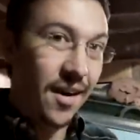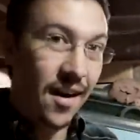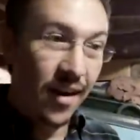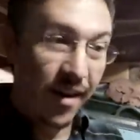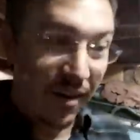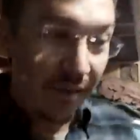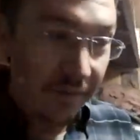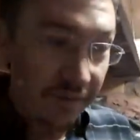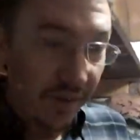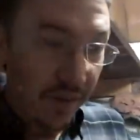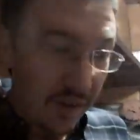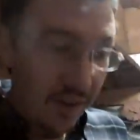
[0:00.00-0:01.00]

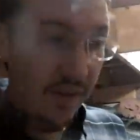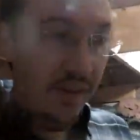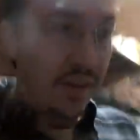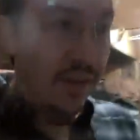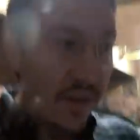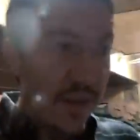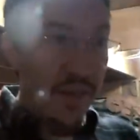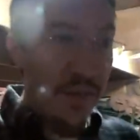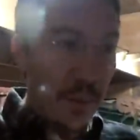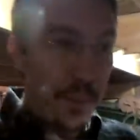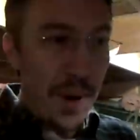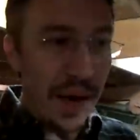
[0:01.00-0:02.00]
of
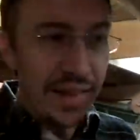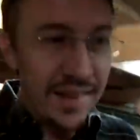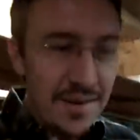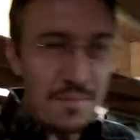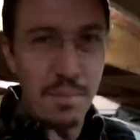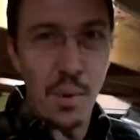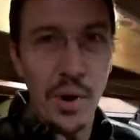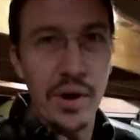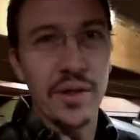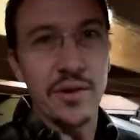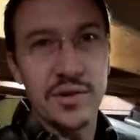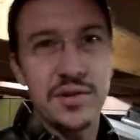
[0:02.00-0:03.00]
the pellet
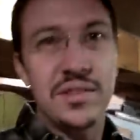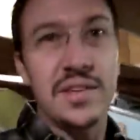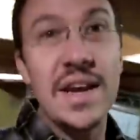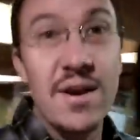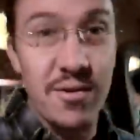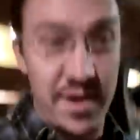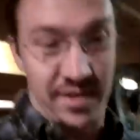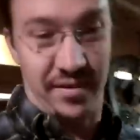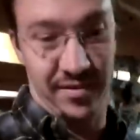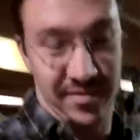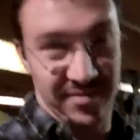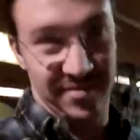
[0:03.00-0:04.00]
boiler
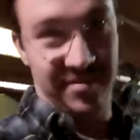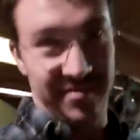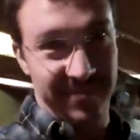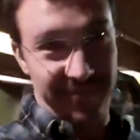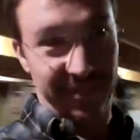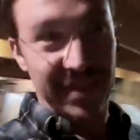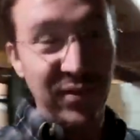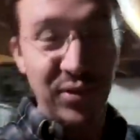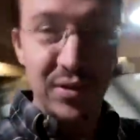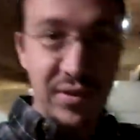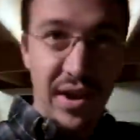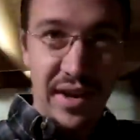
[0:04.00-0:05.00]
series. This
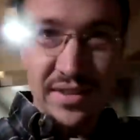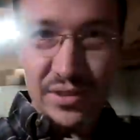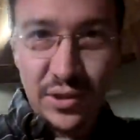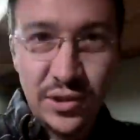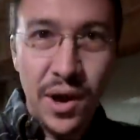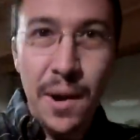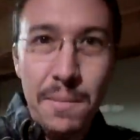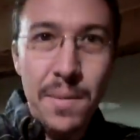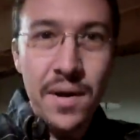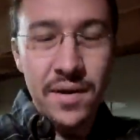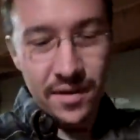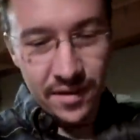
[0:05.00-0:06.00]
is like a
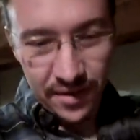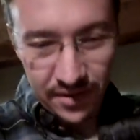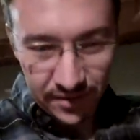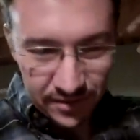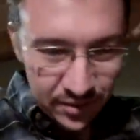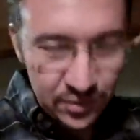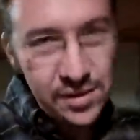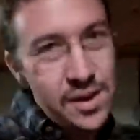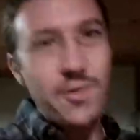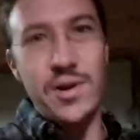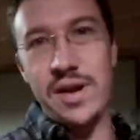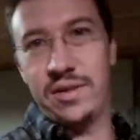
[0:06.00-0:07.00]

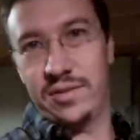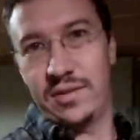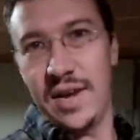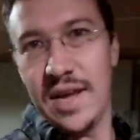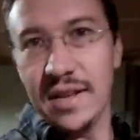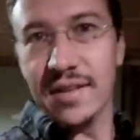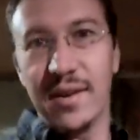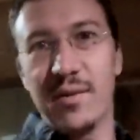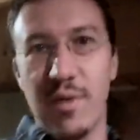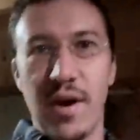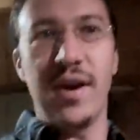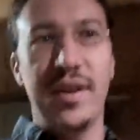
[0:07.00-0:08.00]
sub-series in the
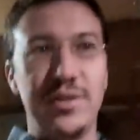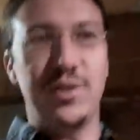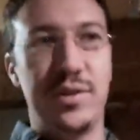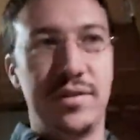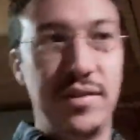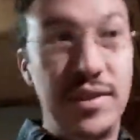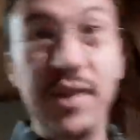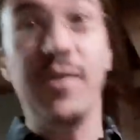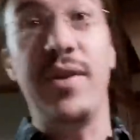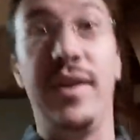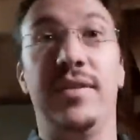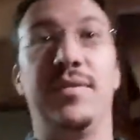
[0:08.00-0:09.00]
garage
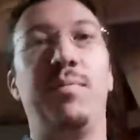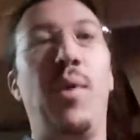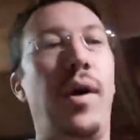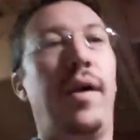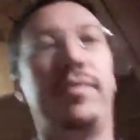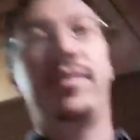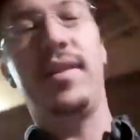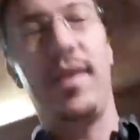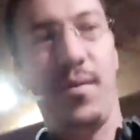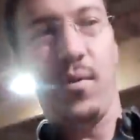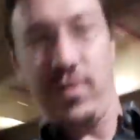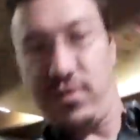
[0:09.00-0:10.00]
series. Boy, I've said
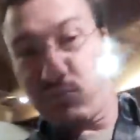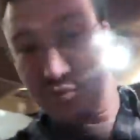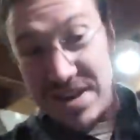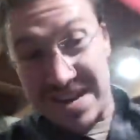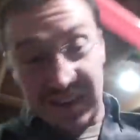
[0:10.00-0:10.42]
that word three